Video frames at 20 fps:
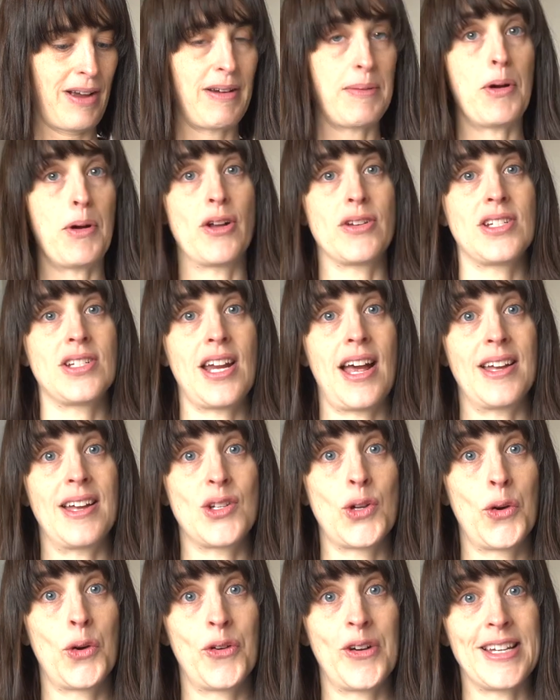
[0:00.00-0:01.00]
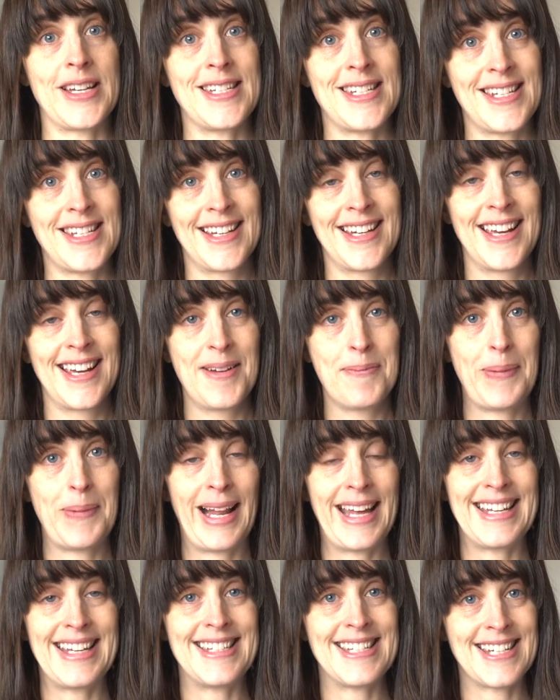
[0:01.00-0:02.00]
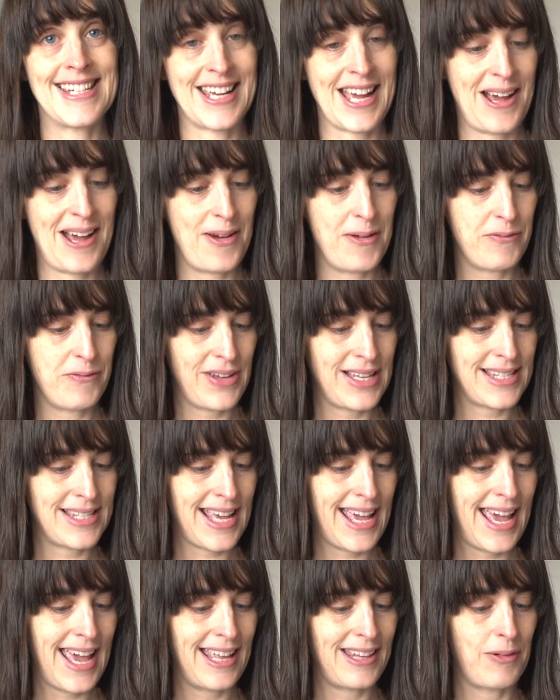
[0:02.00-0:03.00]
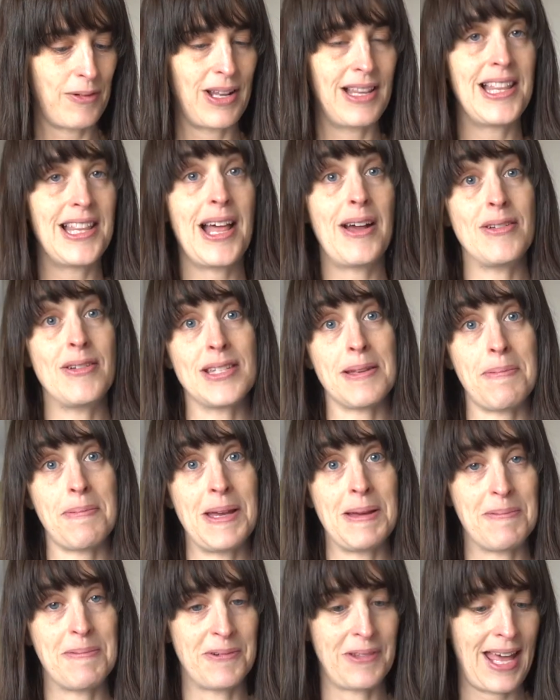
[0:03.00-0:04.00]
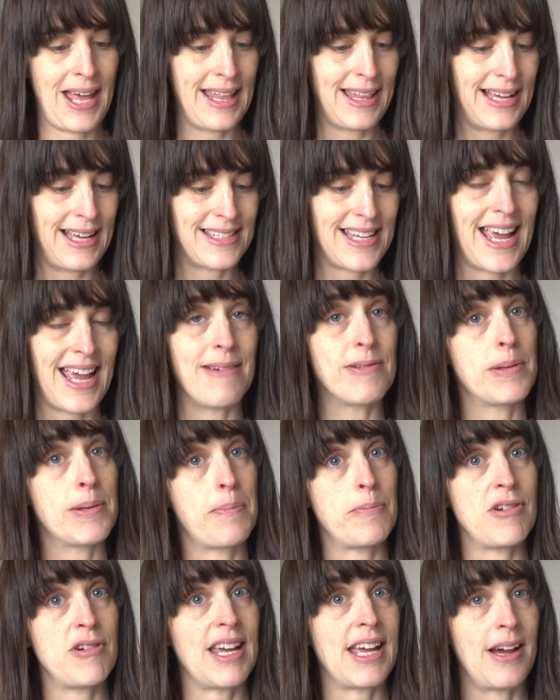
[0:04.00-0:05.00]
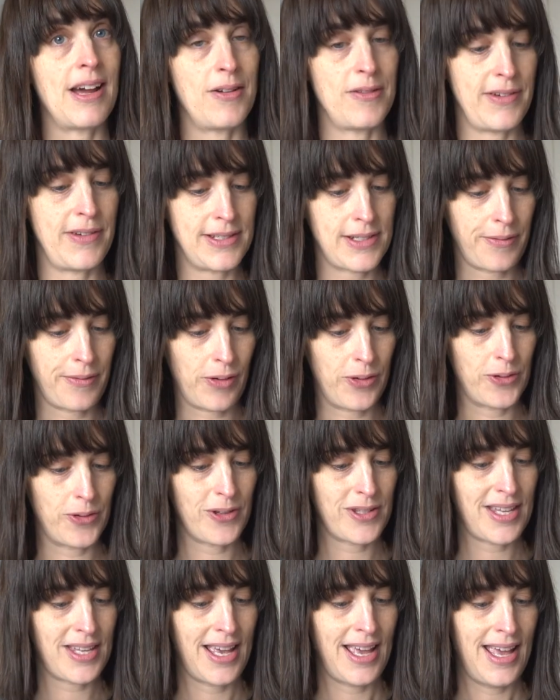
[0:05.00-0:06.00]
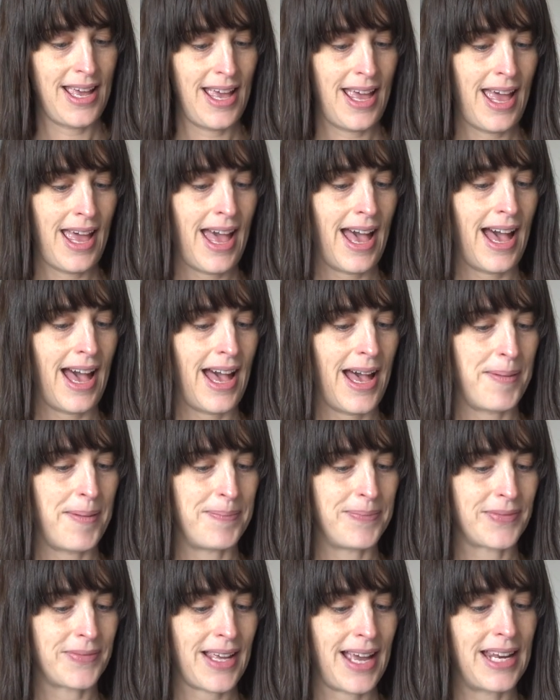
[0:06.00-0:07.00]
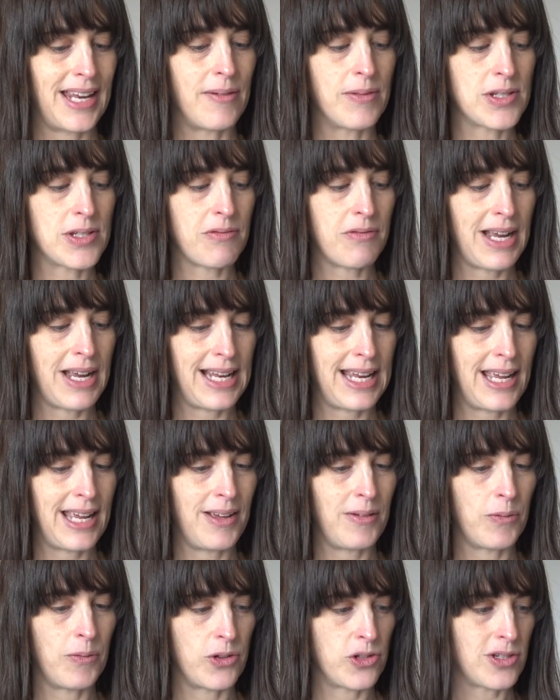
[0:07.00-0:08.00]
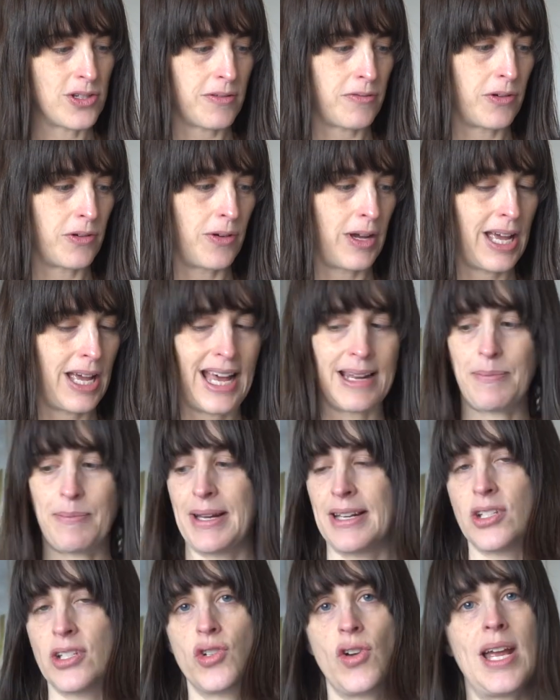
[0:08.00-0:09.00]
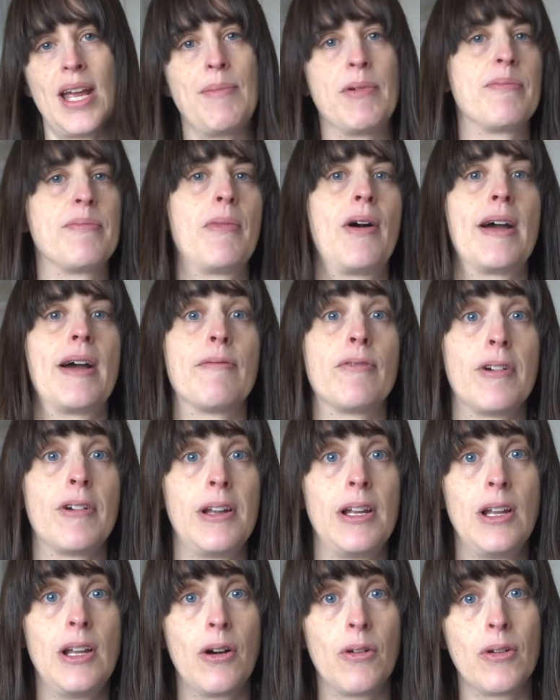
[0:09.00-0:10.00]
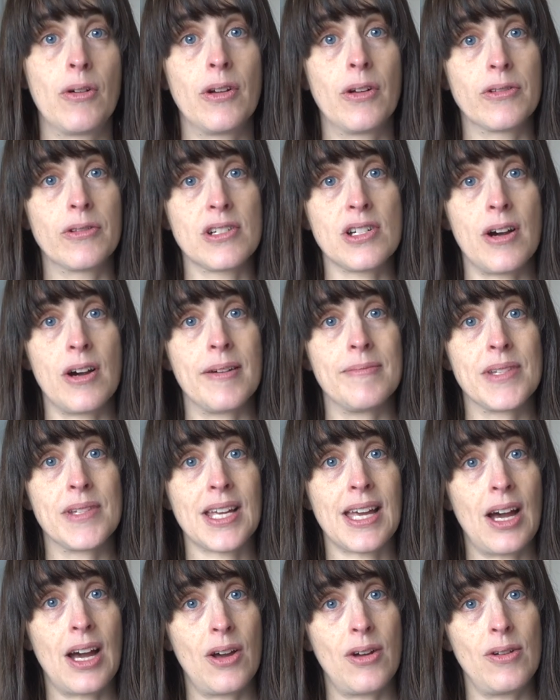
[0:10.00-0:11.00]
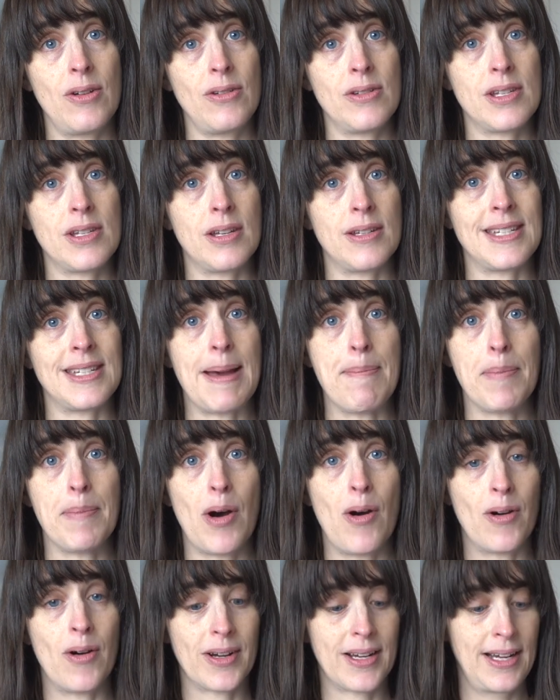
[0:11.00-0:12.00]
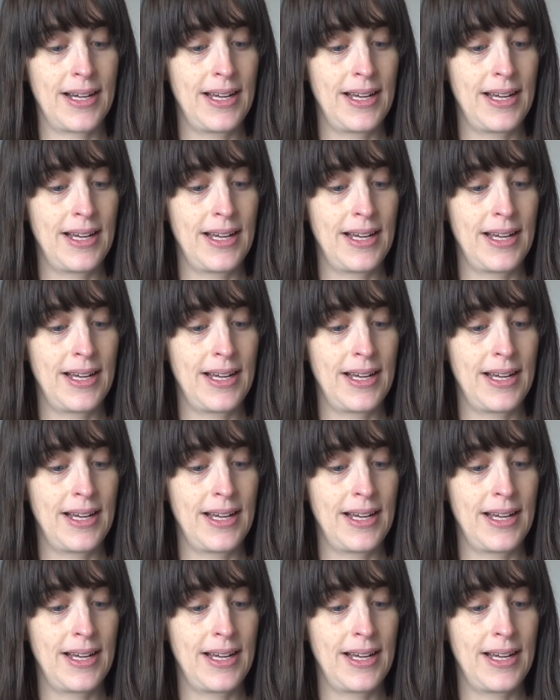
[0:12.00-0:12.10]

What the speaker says: much a tourist place to go and visit. There were loads of people there that day. It was pre-COVID, of course. And it was really wonderful. It had been a dream of mine for a long, long time to go to Denmark